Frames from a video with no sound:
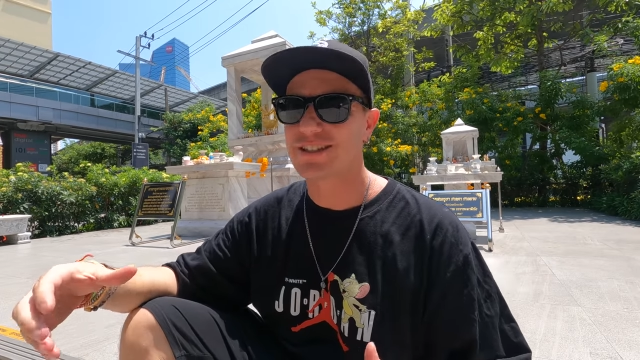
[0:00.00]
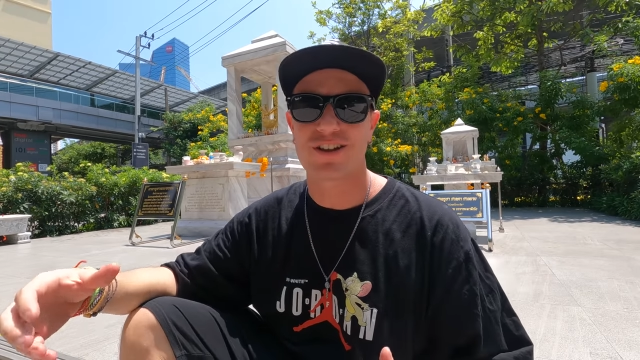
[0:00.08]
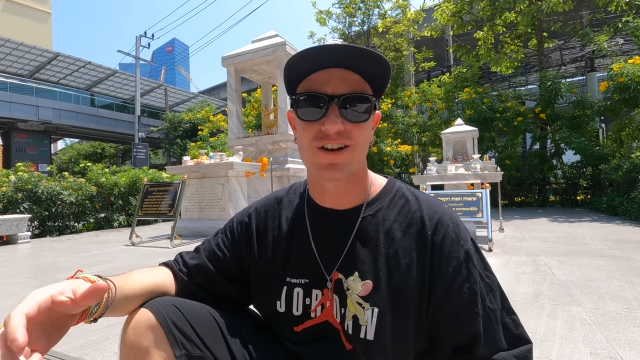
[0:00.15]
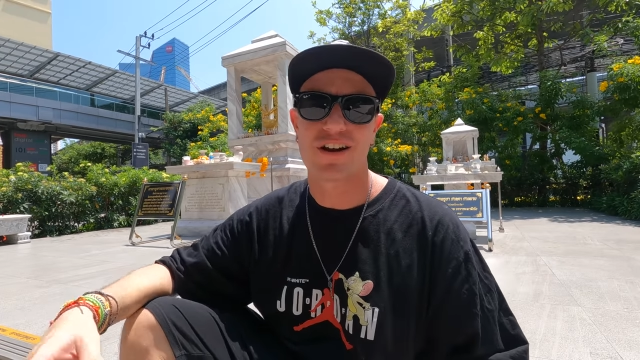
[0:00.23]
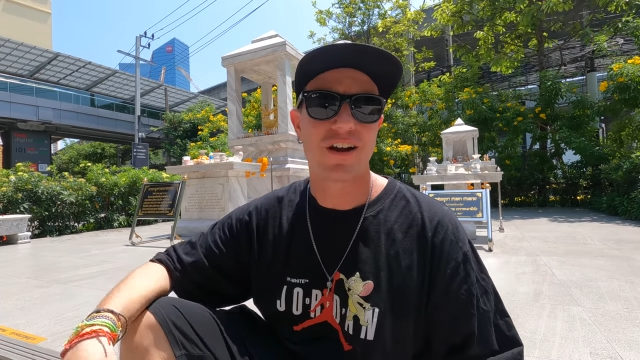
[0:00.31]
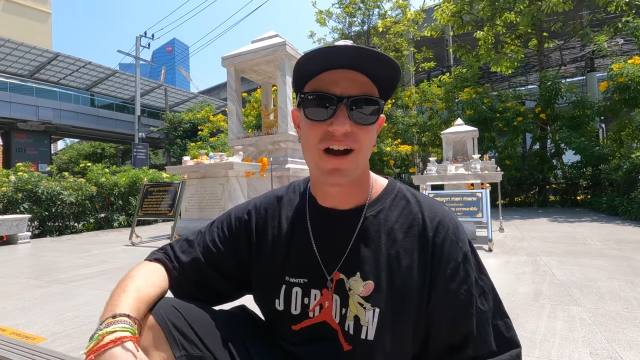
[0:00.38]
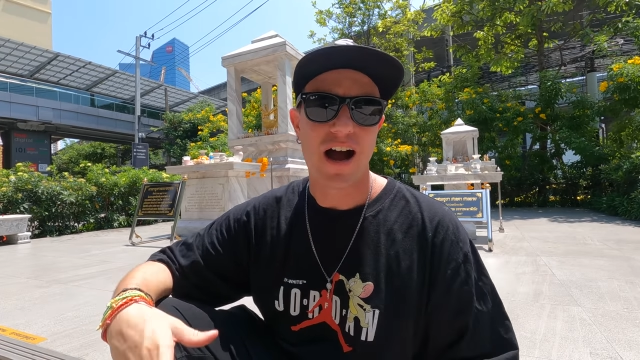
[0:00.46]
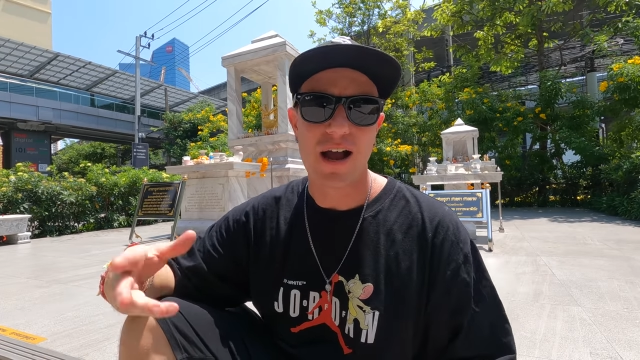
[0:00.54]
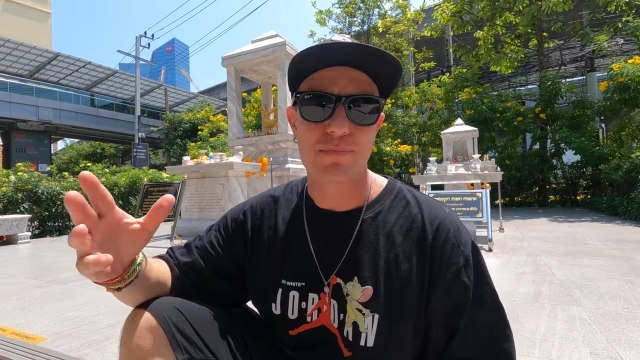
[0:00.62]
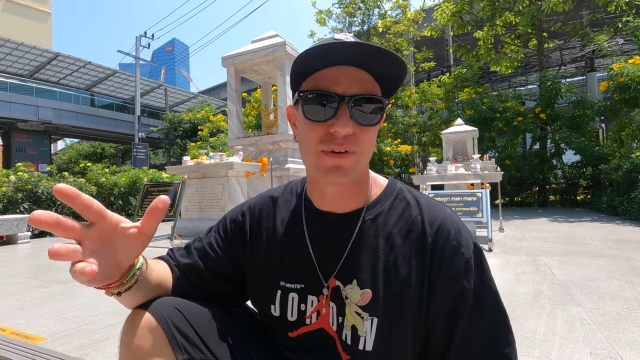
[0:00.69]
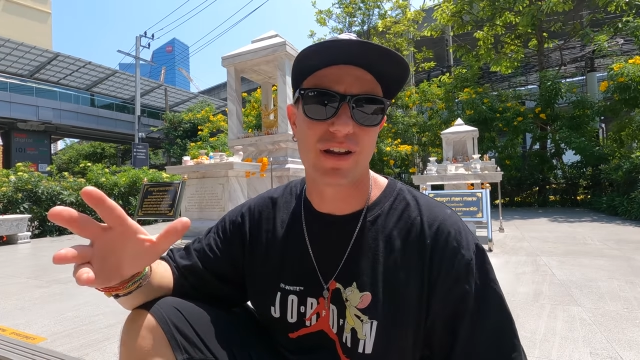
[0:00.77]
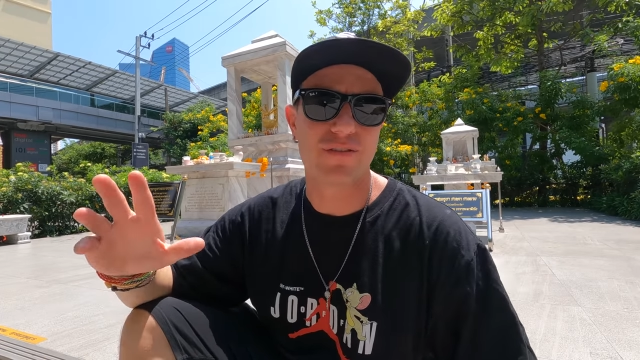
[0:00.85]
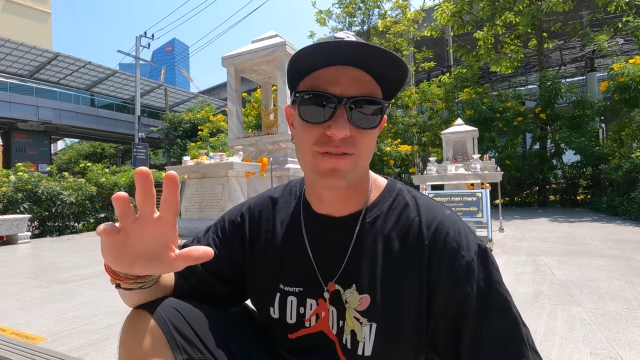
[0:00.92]
So I
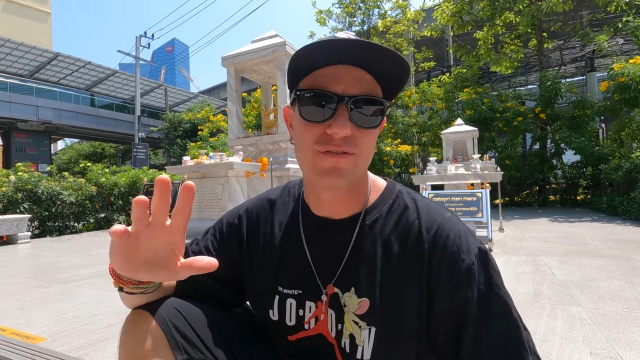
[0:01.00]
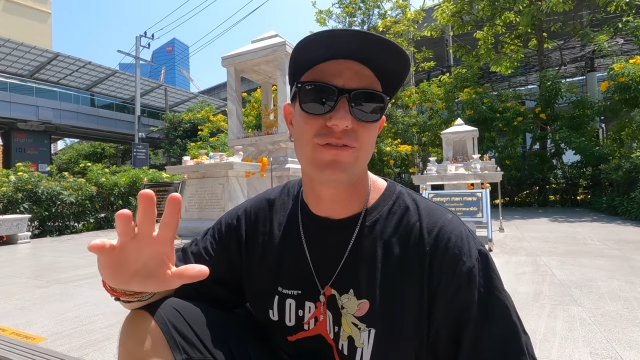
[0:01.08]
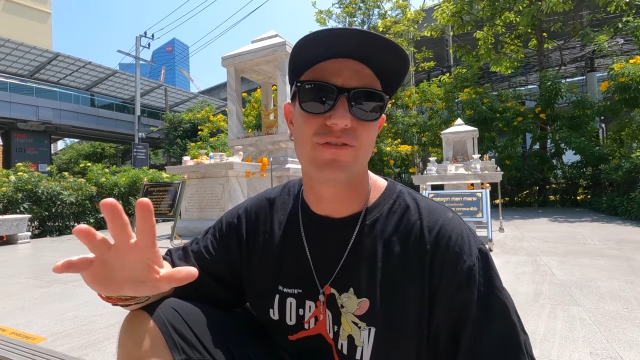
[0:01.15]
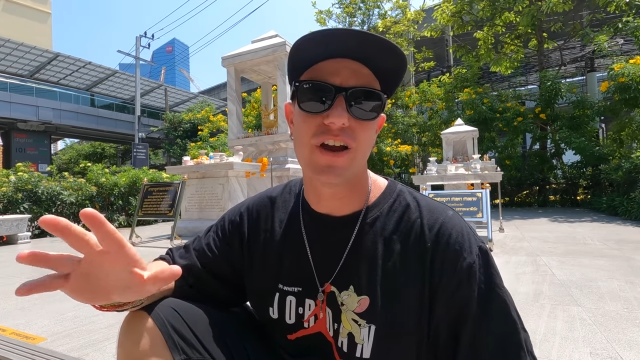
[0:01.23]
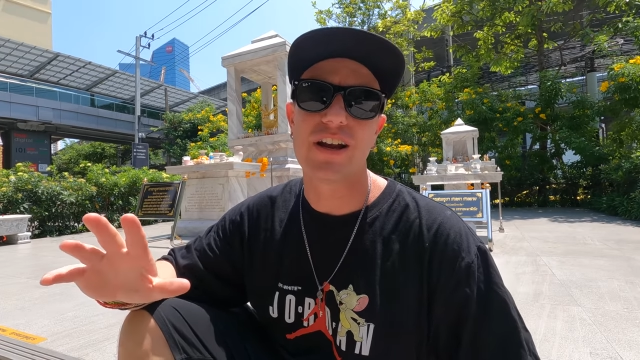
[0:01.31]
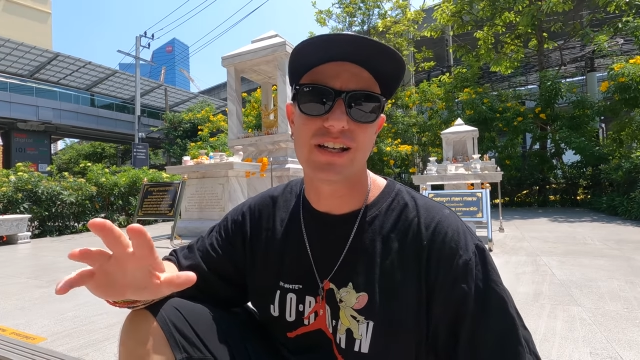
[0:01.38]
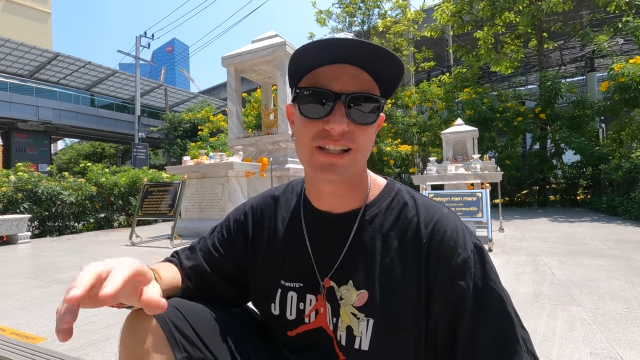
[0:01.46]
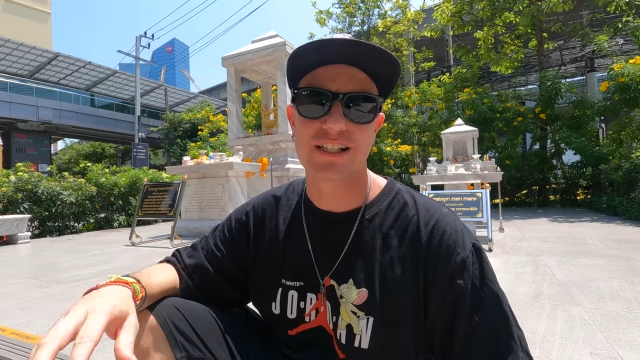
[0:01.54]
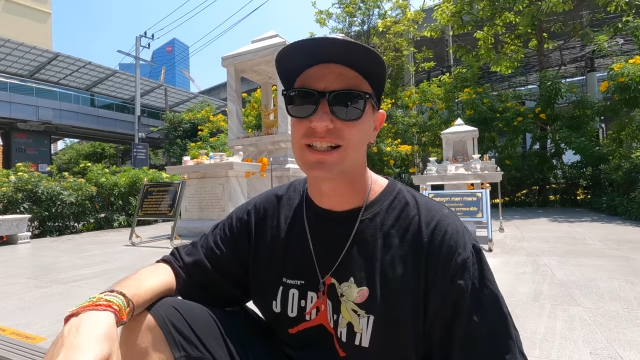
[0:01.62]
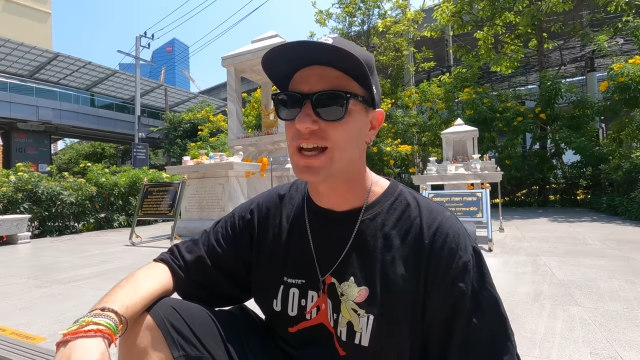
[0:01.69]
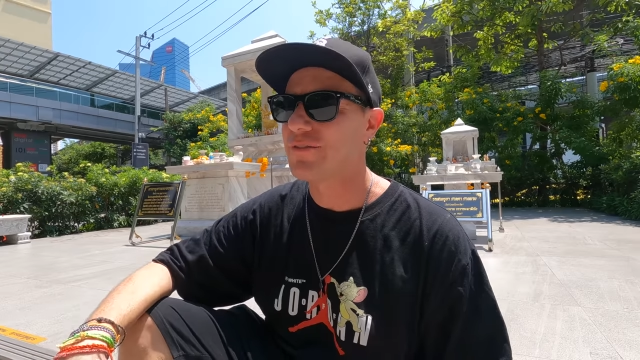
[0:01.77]
put in very little